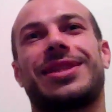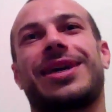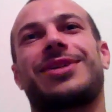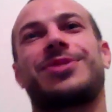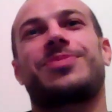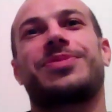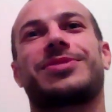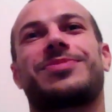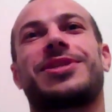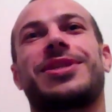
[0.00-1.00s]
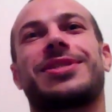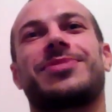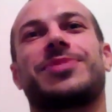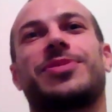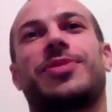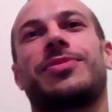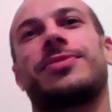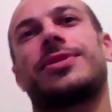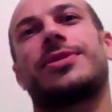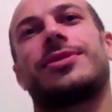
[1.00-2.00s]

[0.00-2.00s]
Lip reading: then that could potentially be a problem.